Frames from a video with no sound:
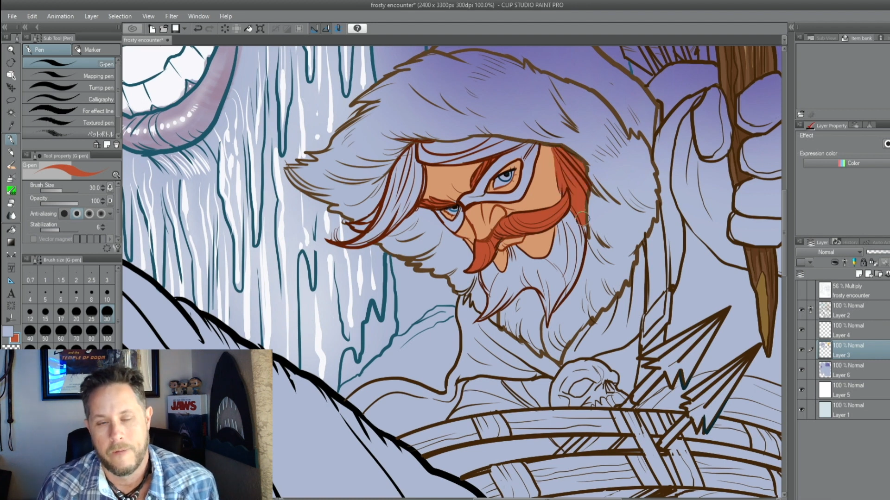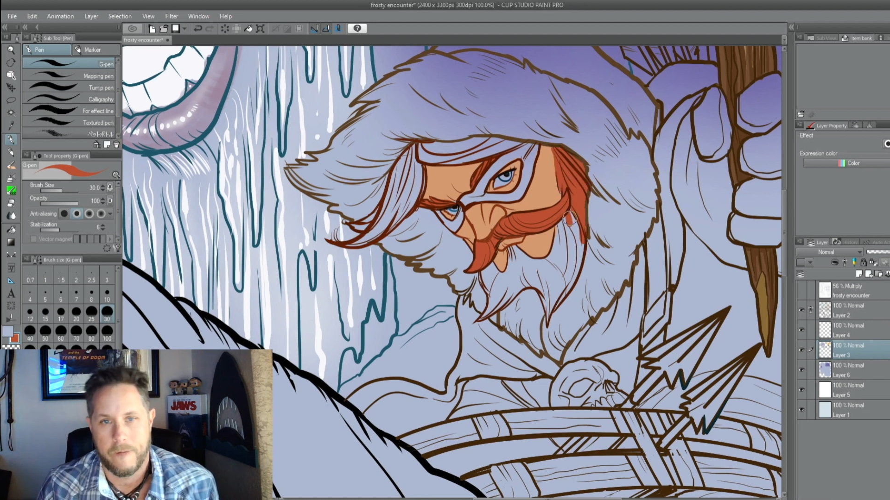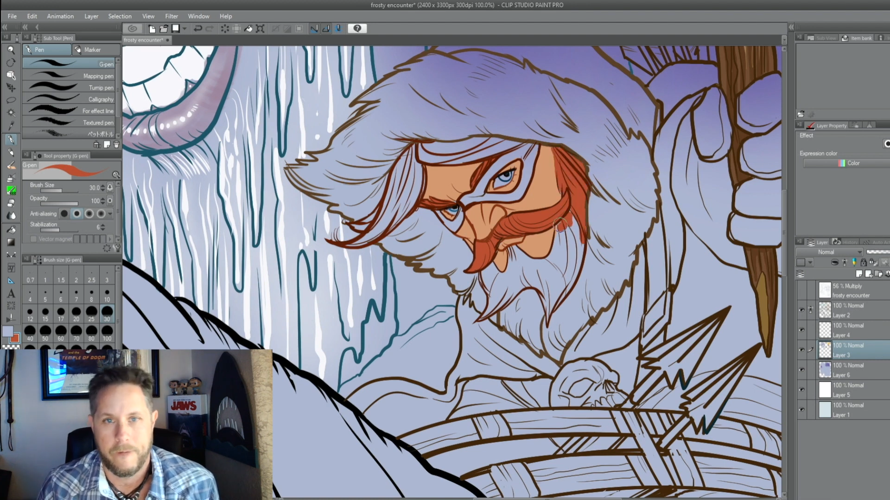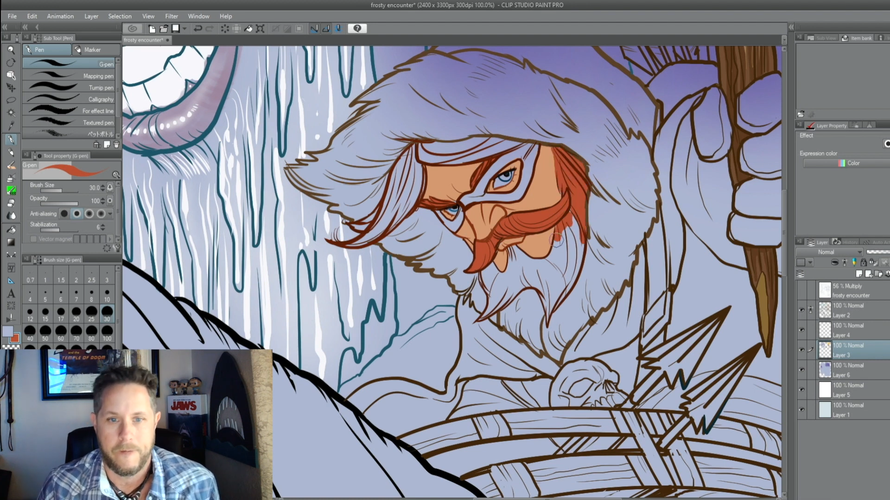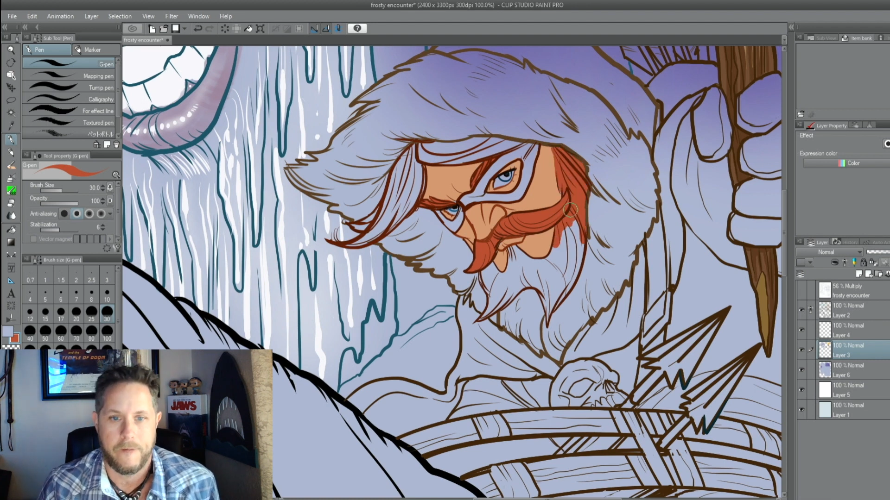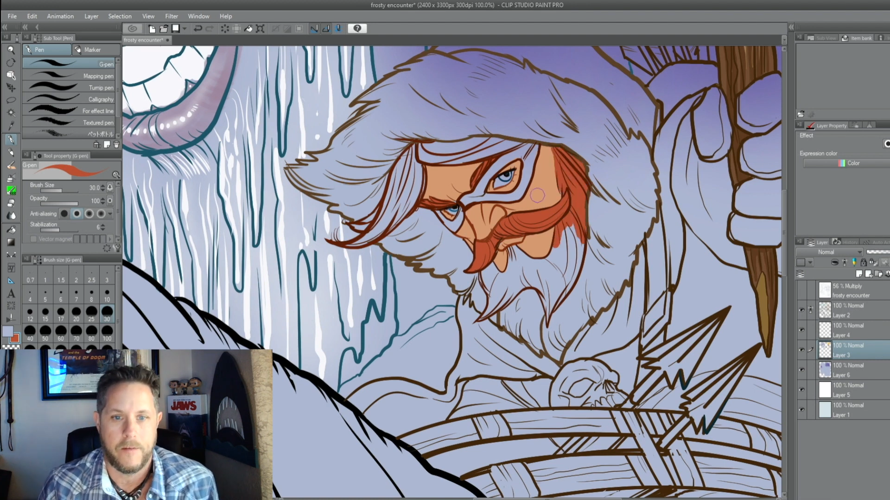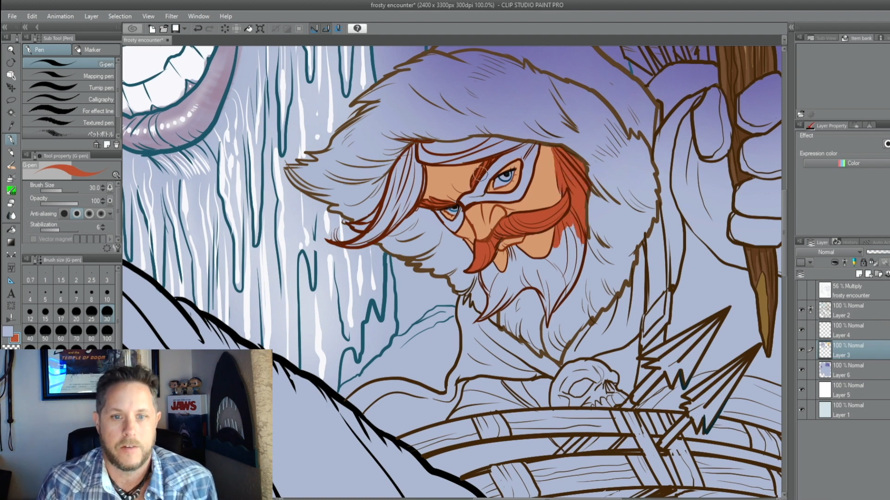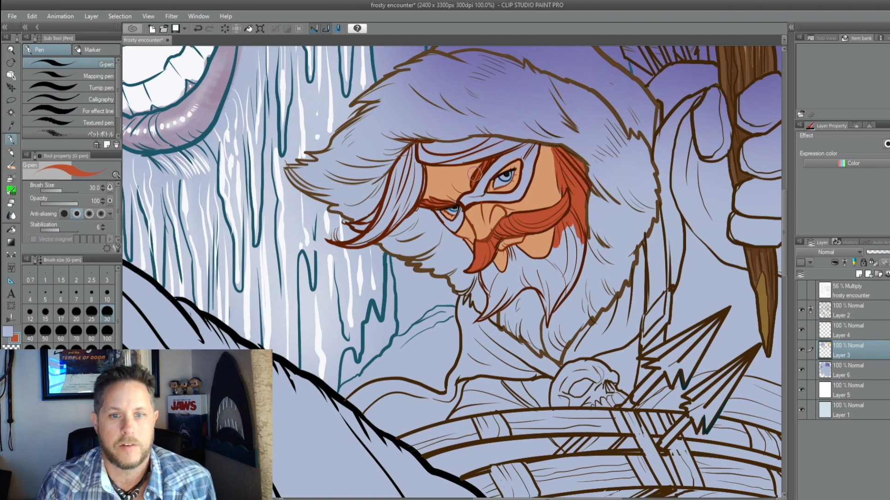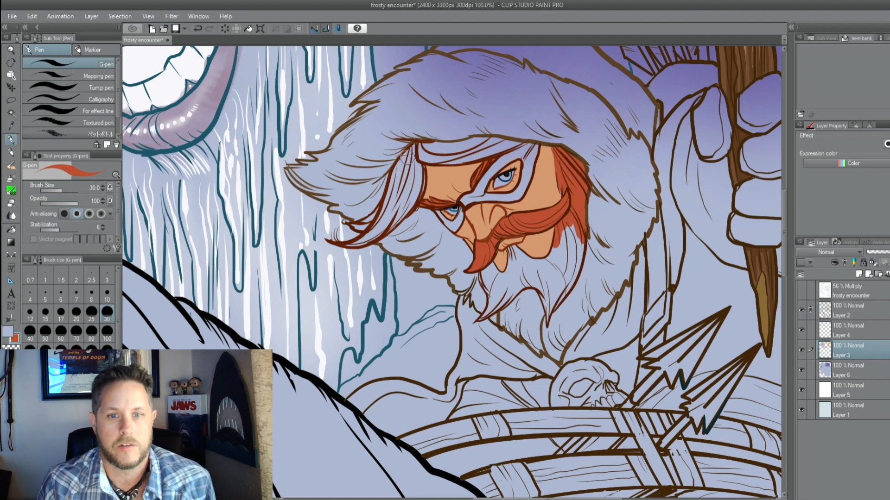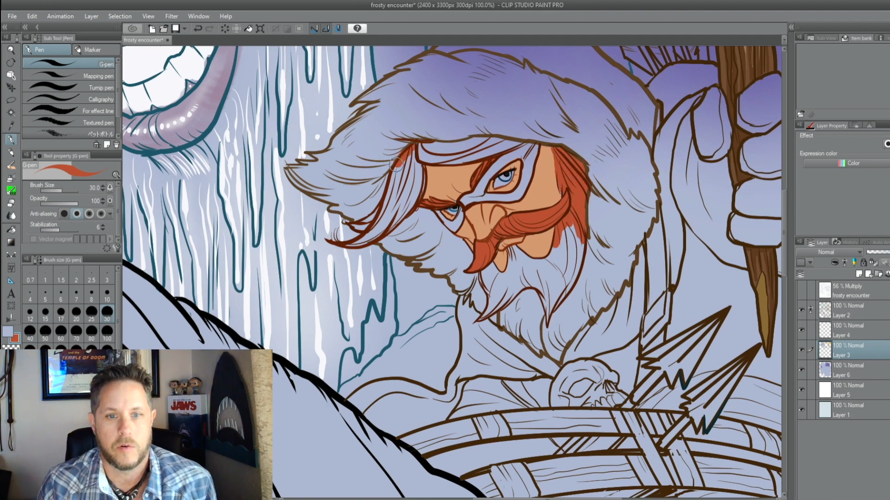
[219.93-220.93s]
And
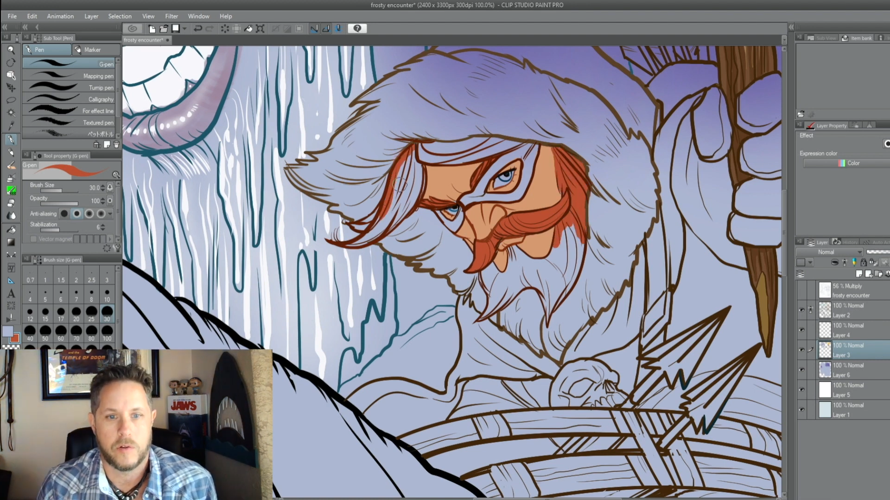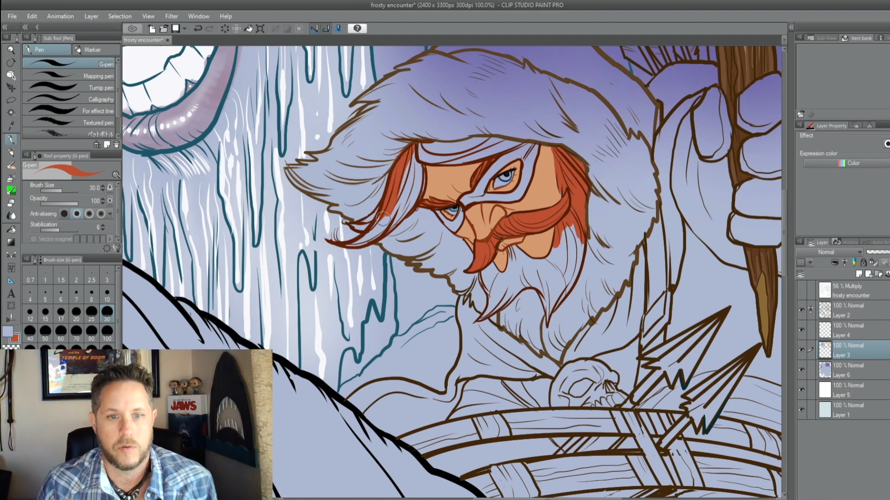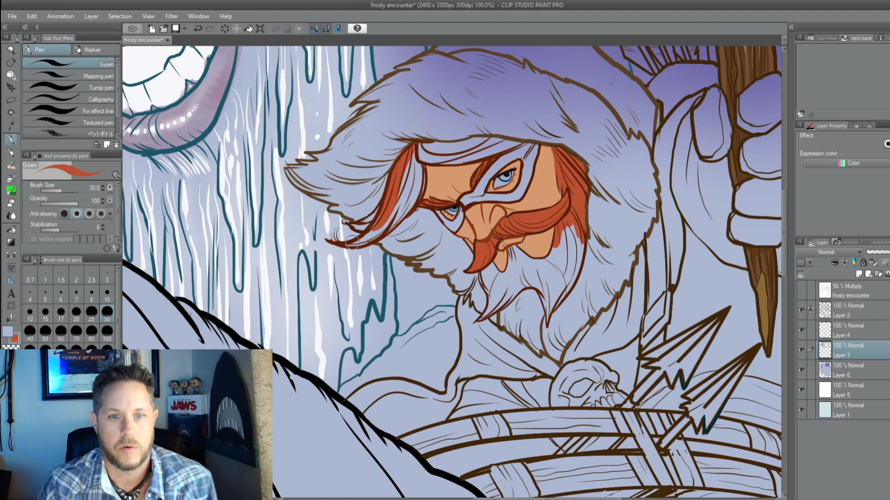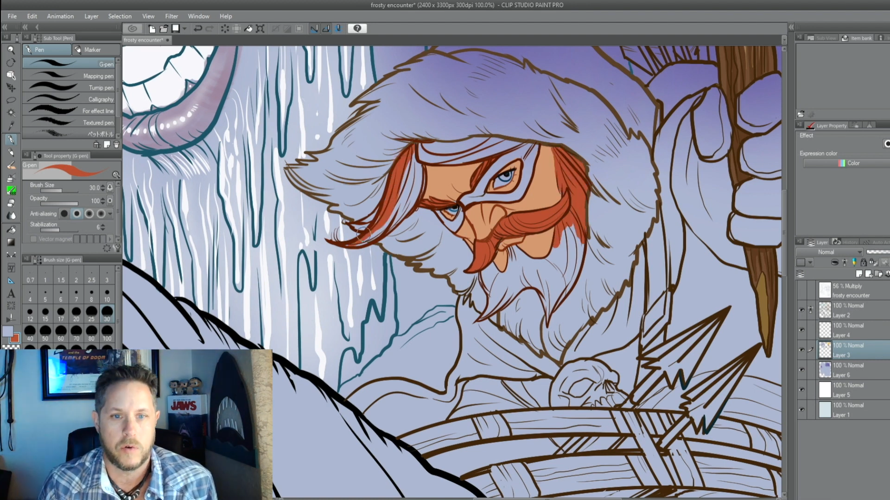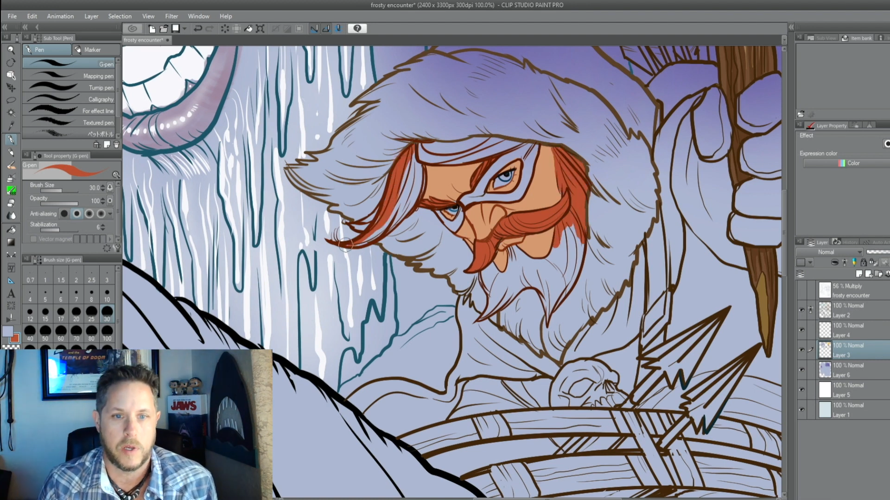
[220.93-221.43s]
just going through